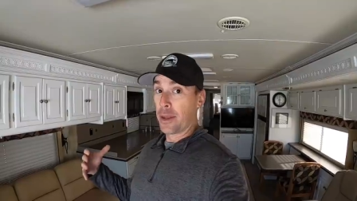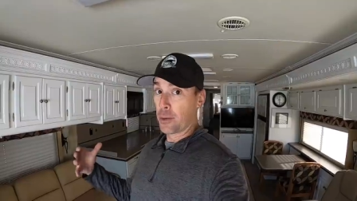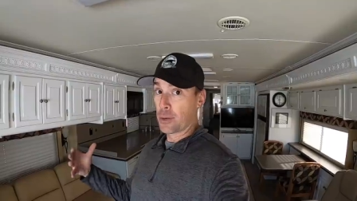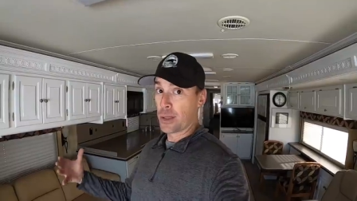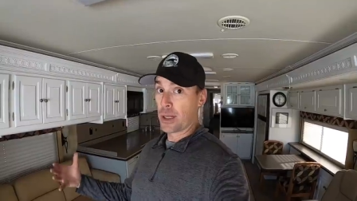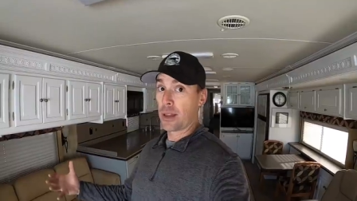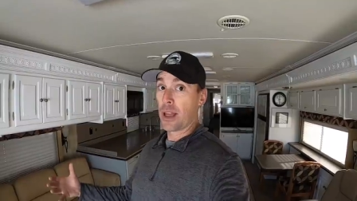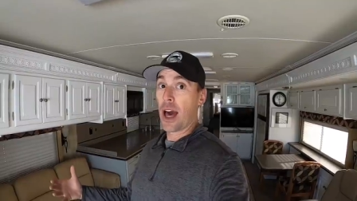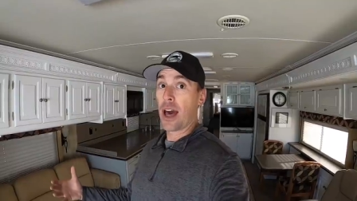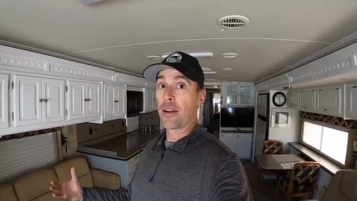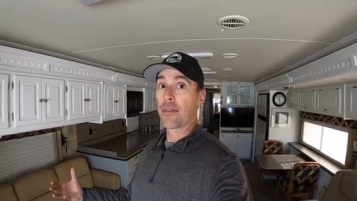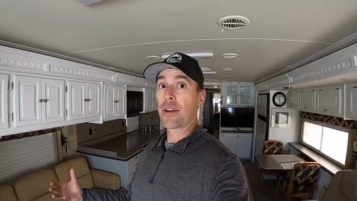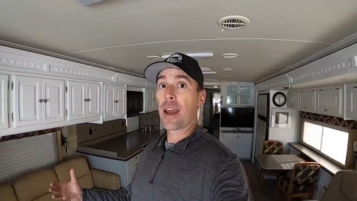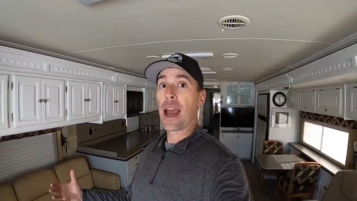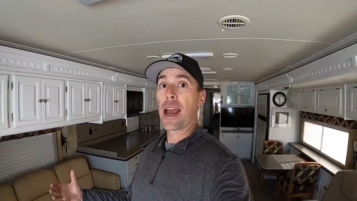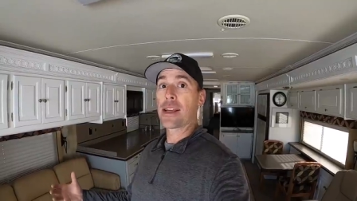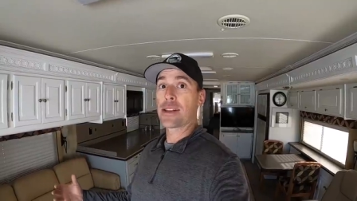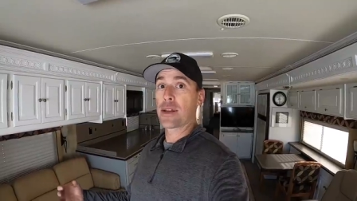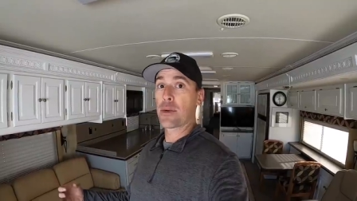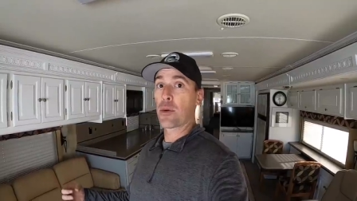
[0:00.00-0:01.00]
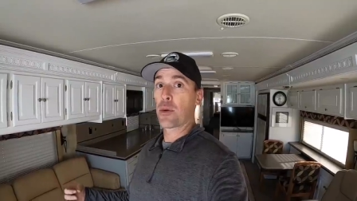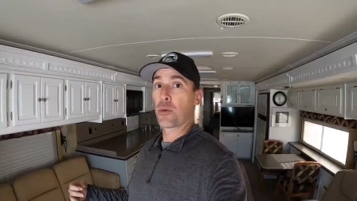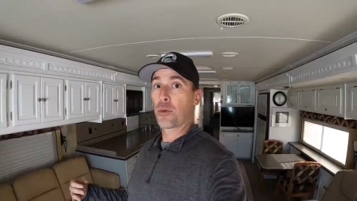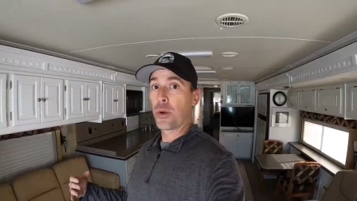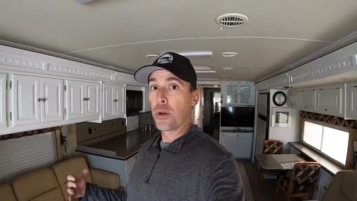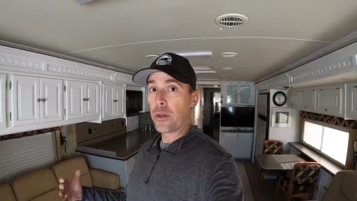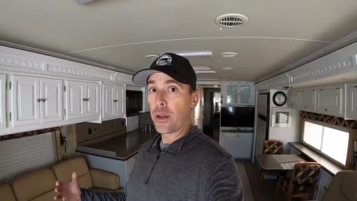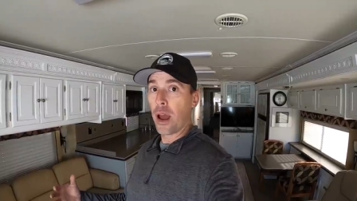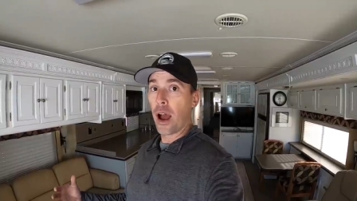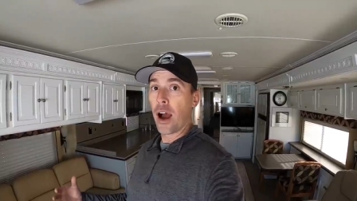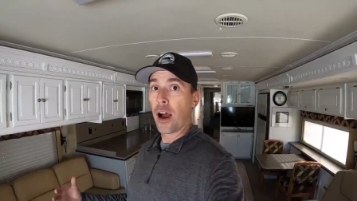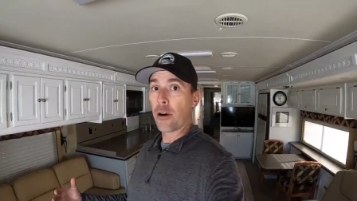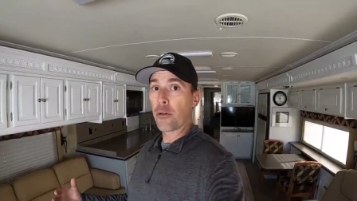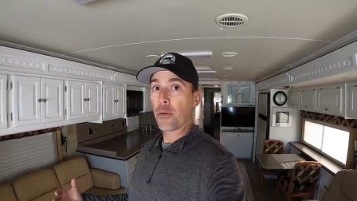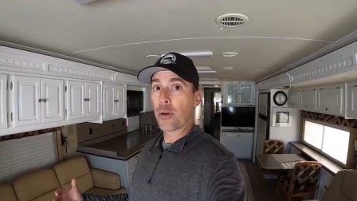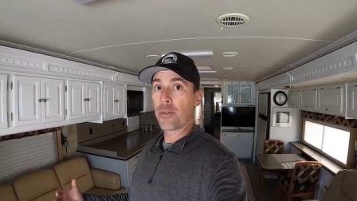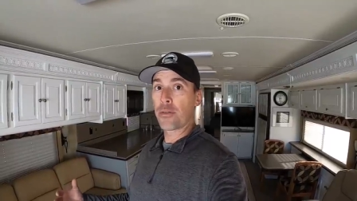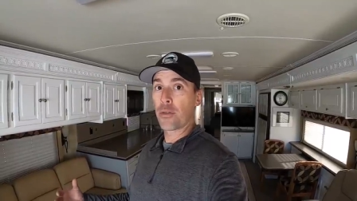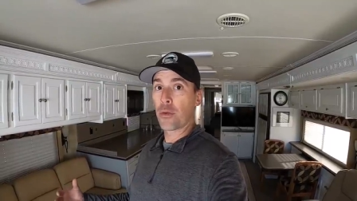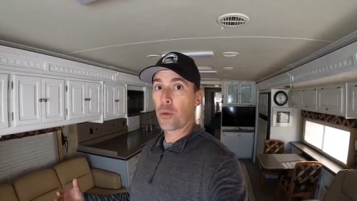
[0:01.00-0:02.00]
there was a lot of guys that were really
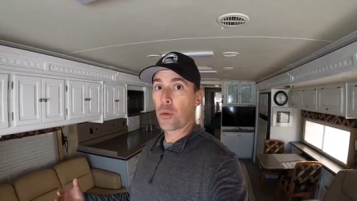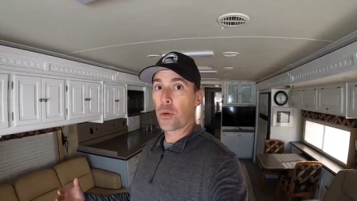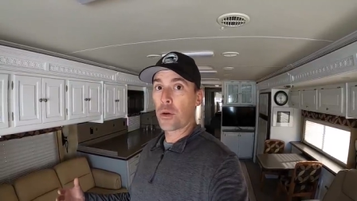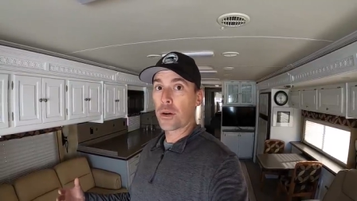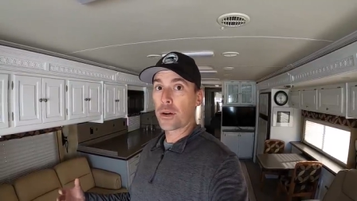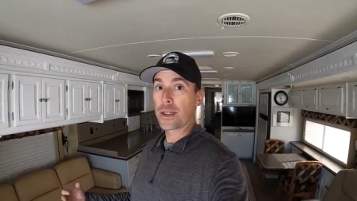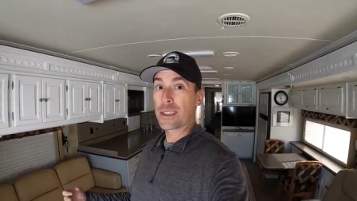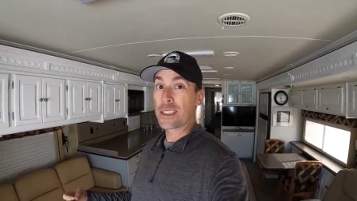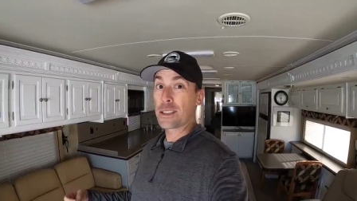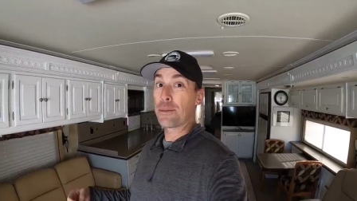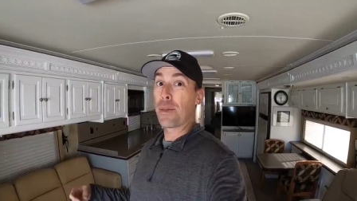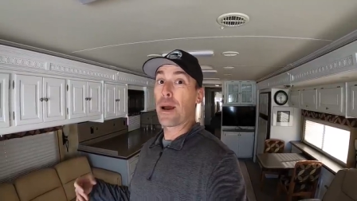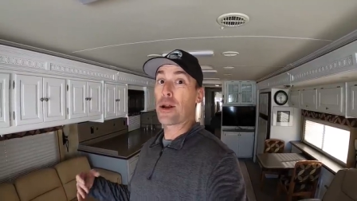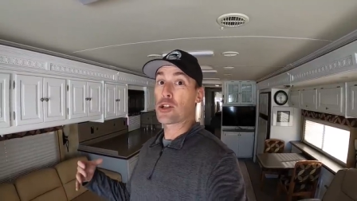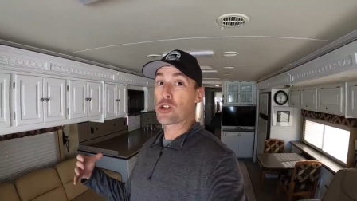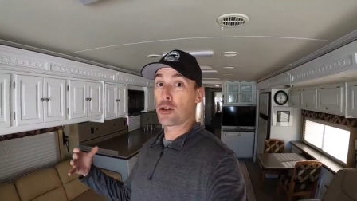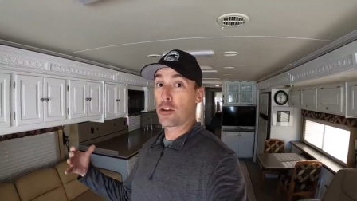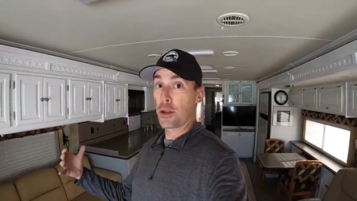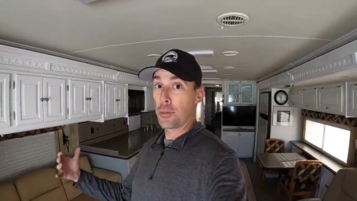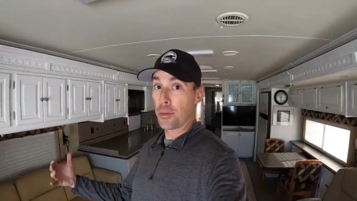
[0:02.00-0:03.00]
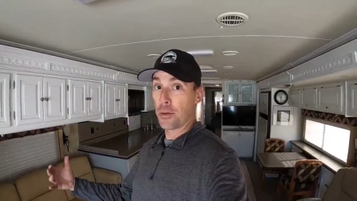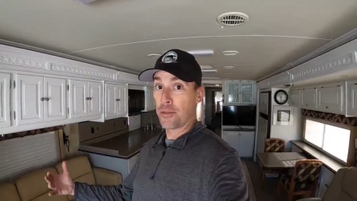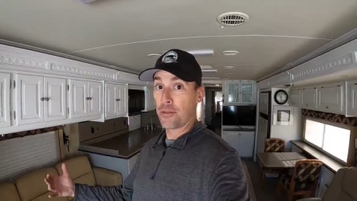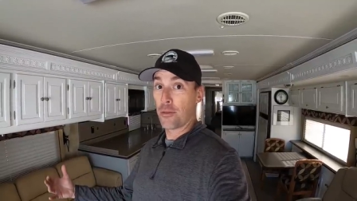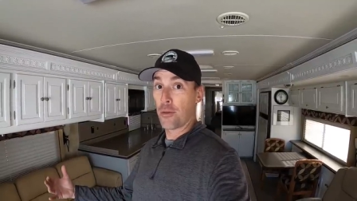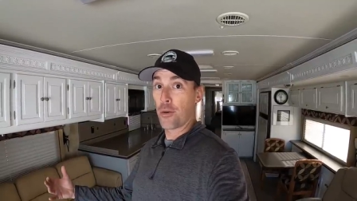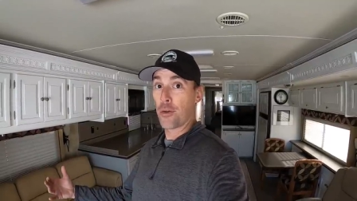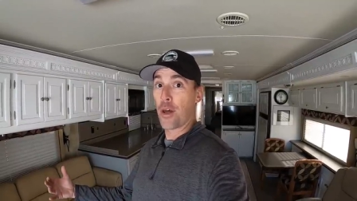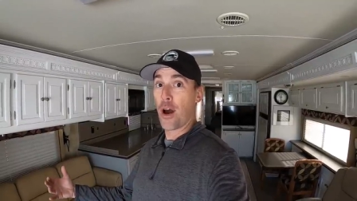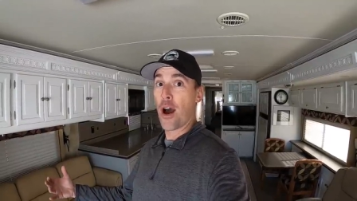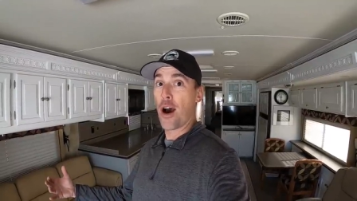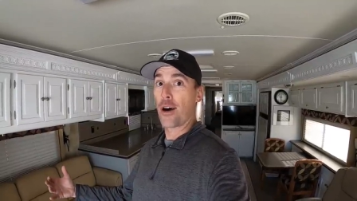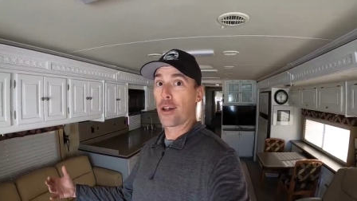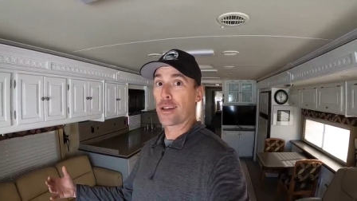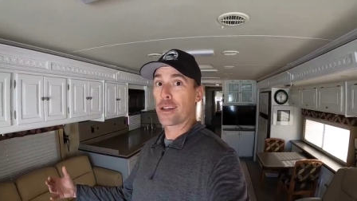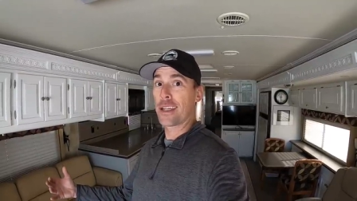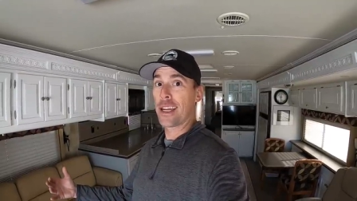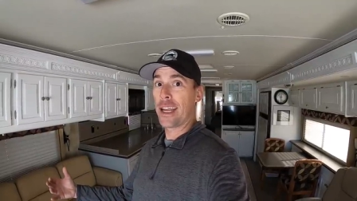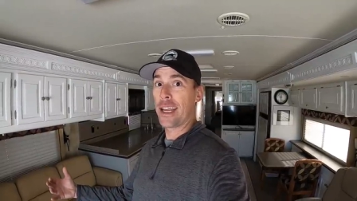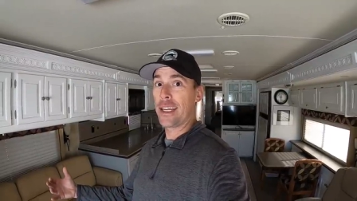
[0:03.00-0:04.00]
hungry for work, especially before the
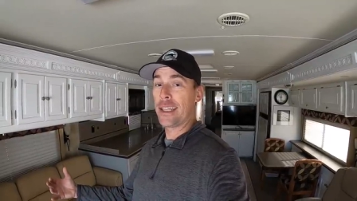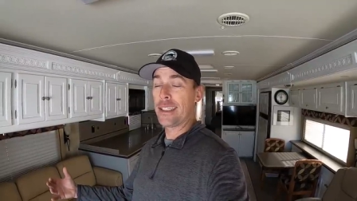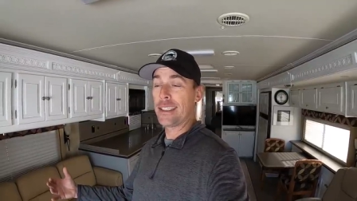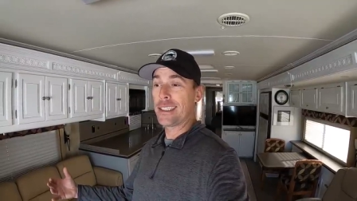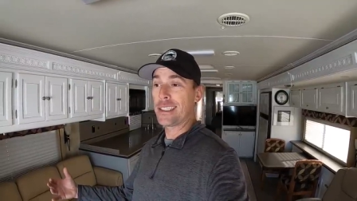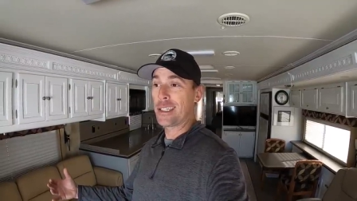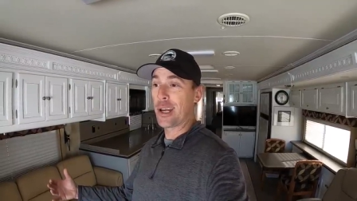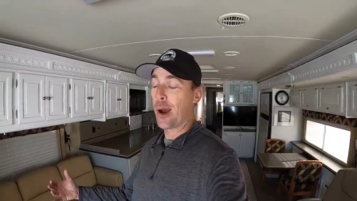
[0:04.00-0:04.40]
holidays.